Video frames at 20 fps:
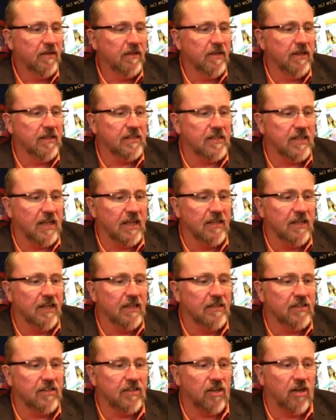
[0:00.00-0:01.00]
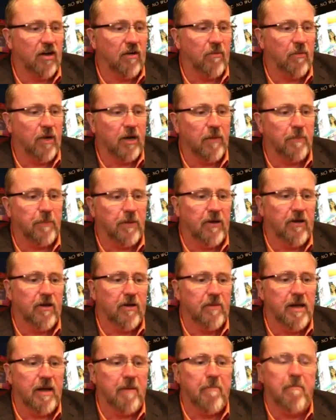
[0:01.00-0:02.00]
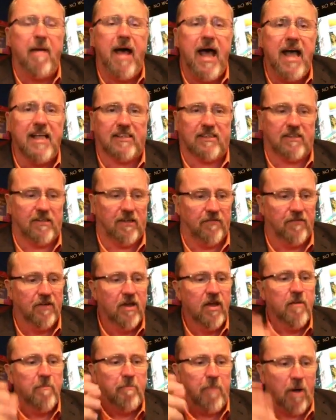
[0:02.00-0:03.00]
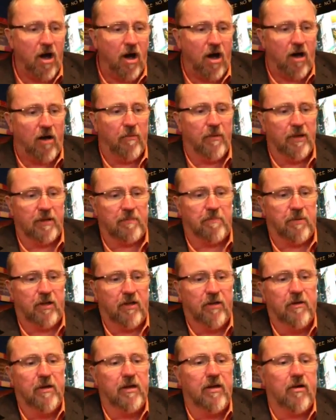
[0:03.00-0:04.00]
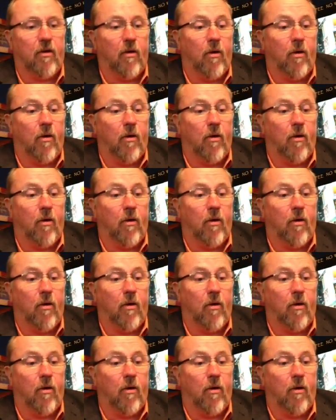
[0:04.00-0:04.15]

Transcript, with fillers: They say they saw what appeared to be a massive ball with blue and